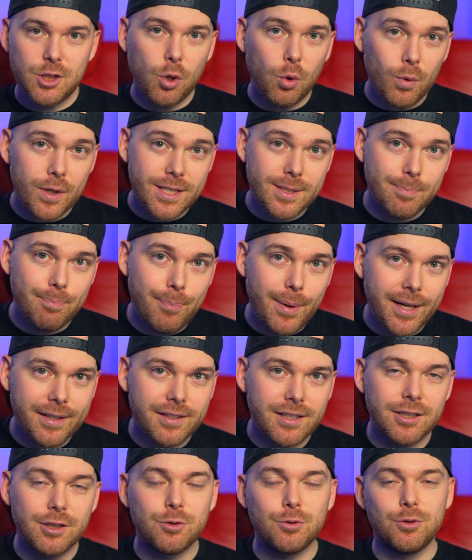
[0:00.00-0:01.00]
always
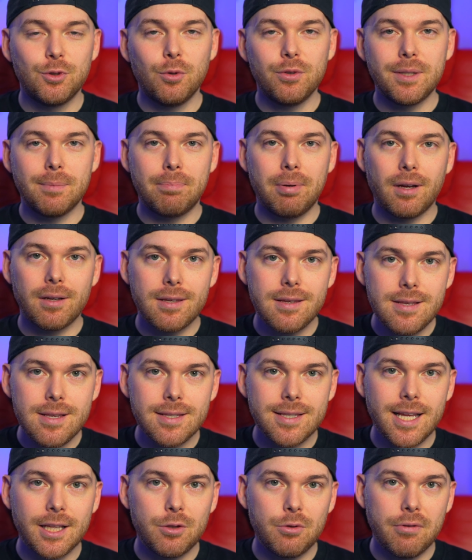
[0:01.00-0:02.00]
better to know the plugins
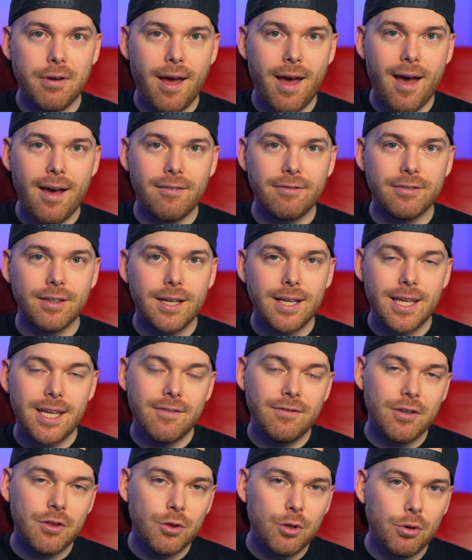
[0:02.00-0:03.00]
that you have,
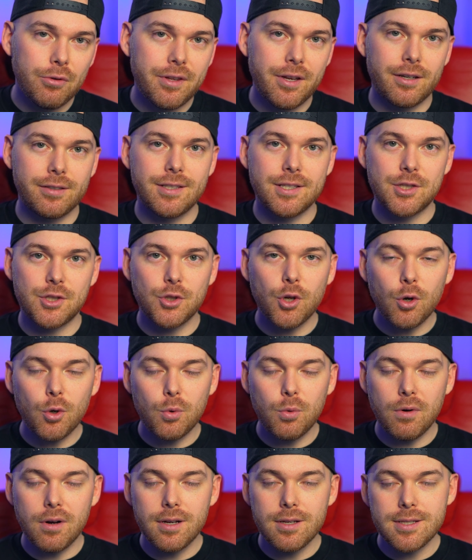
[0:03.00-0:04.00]
even though they are the stock
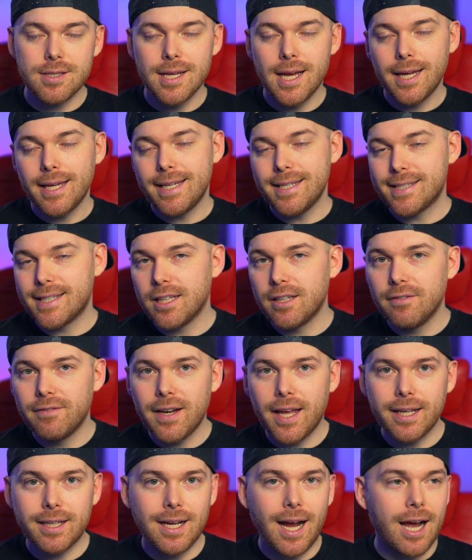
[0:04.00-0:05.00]
ones, instead of
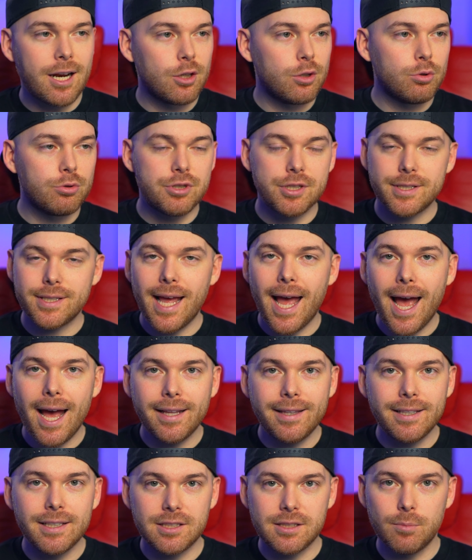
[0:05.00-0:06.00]
like, just
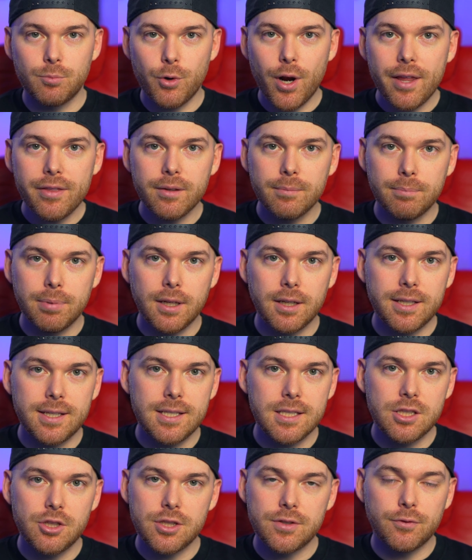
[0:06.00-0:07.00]
adding some random
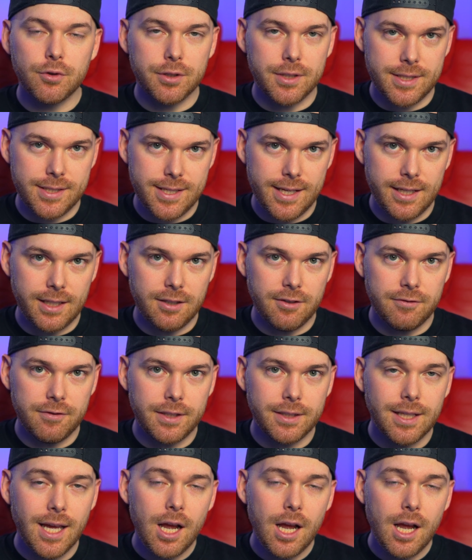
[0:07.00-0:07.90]
plugins just for the sake of it,